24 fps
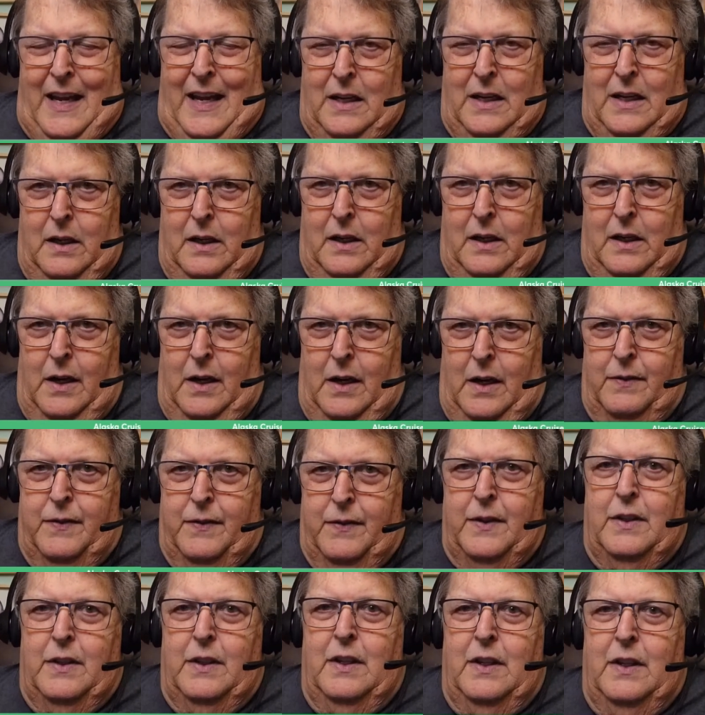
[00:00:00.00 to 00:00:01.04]
of
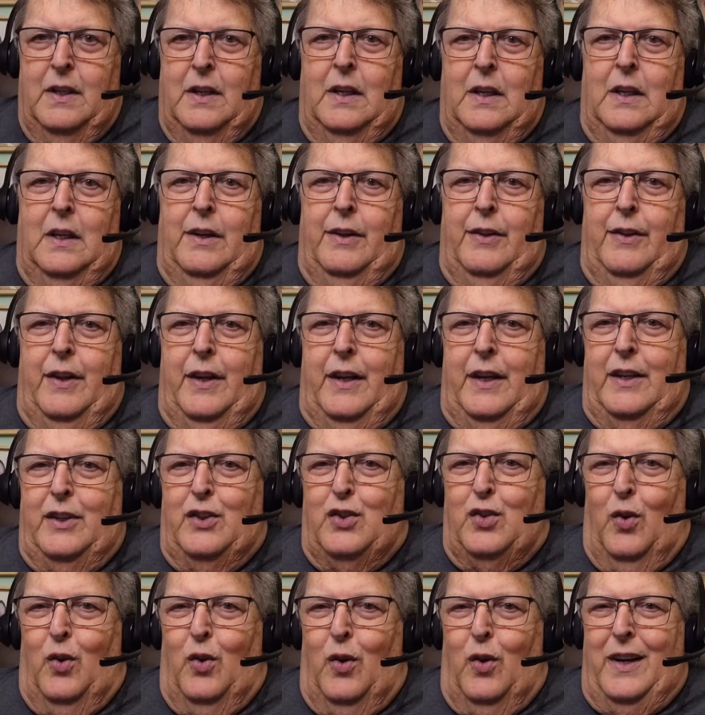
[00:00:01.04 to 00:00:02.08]
the
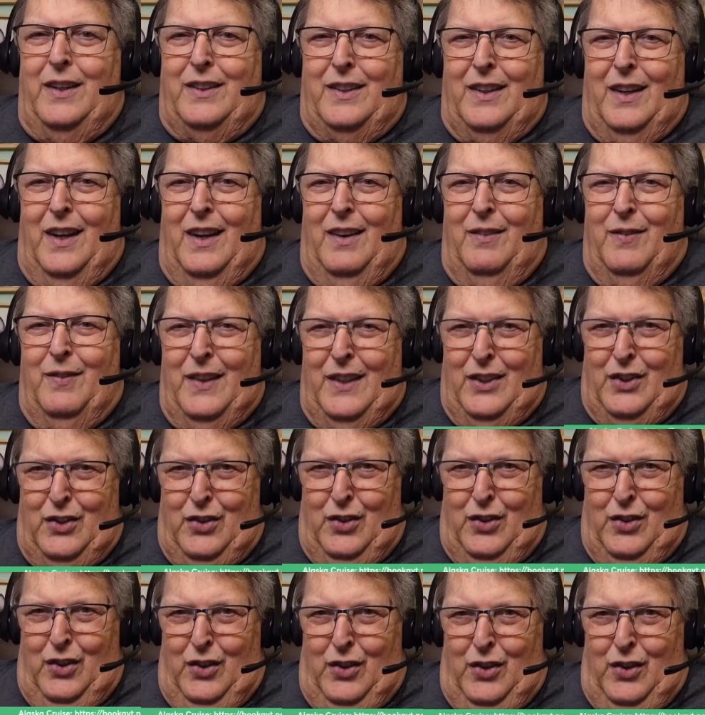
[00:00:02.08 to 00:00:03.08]
joint venture.